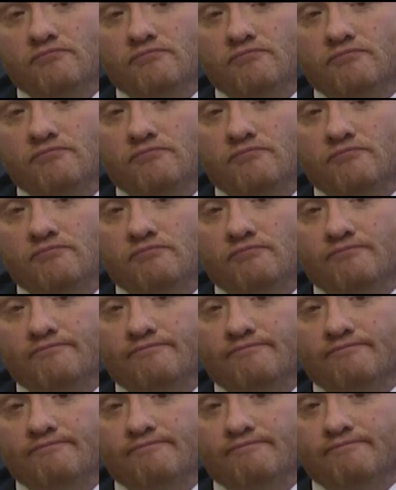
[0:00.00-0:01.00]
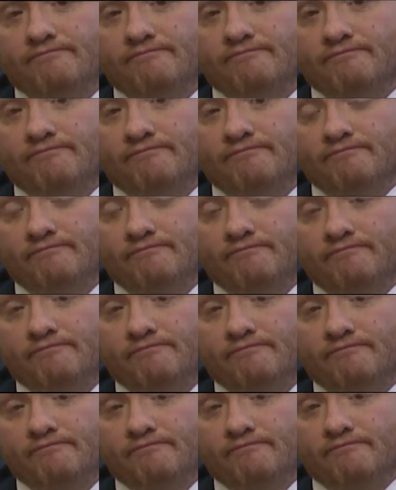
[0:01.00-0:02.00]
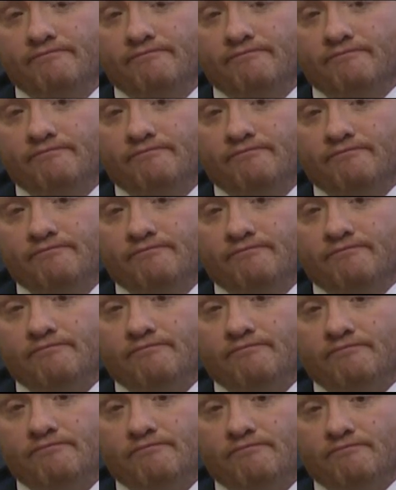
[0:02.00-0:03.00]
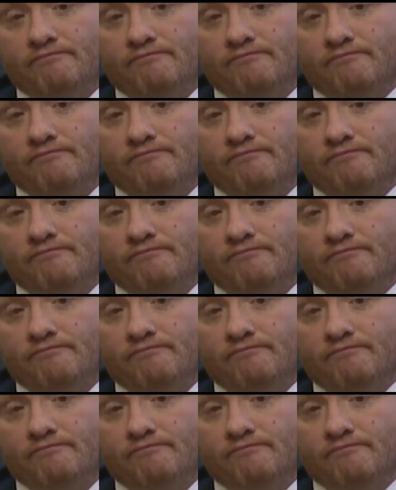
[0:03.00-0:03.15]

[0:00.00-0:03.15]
[no speech]